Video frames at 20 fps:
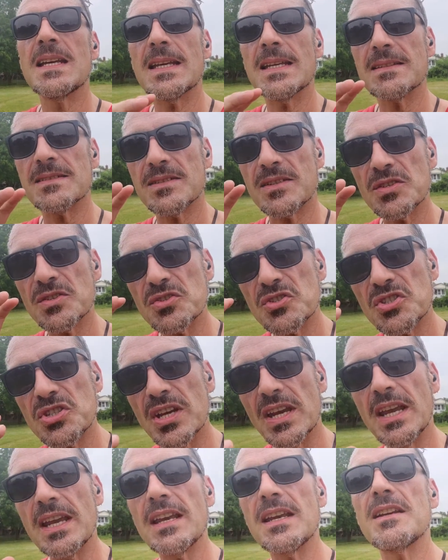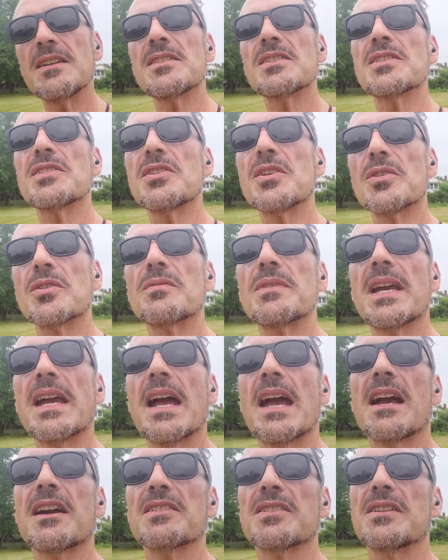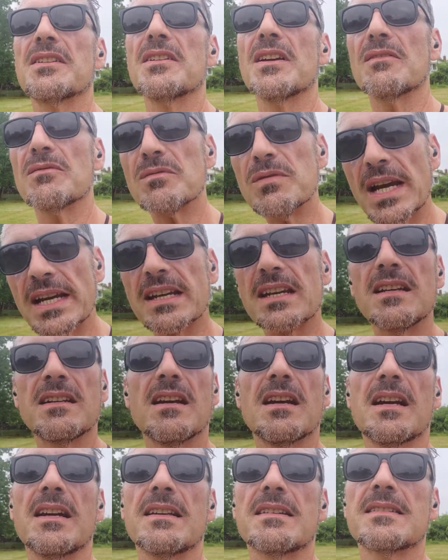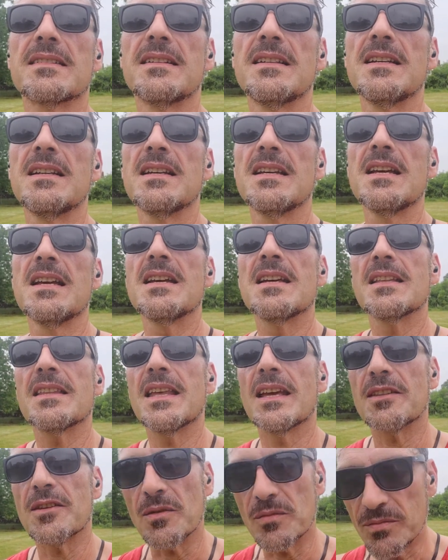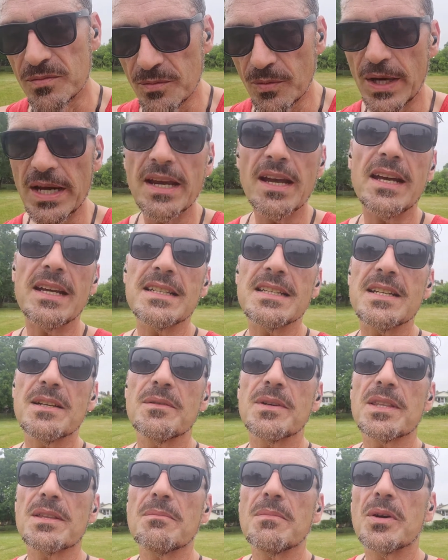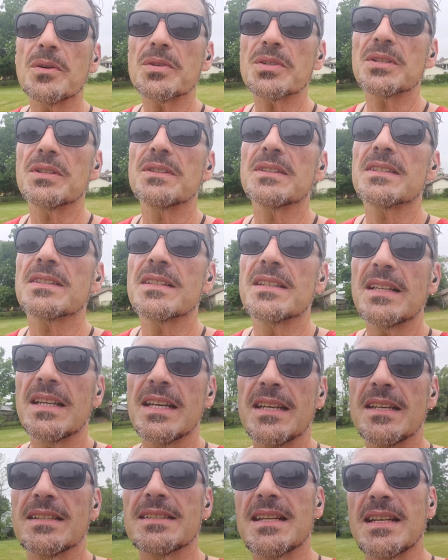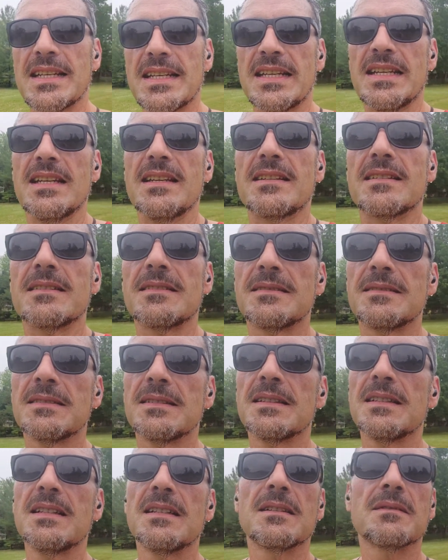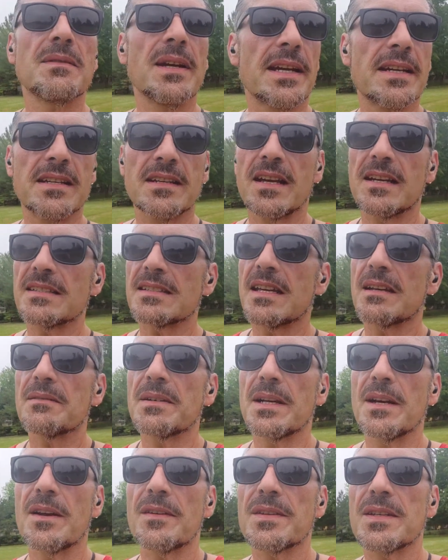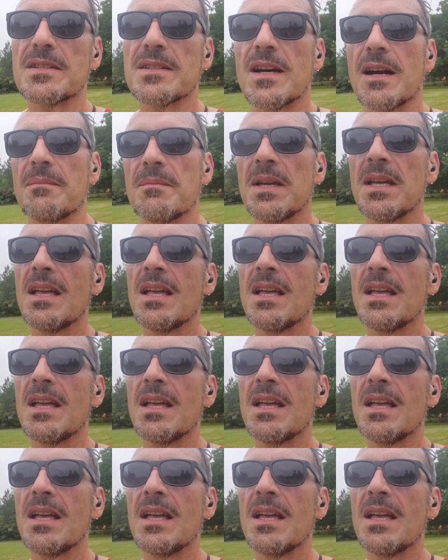is to change your reaction. Recognize that the way I deal with emotions is I eat. Recognize that right off the top.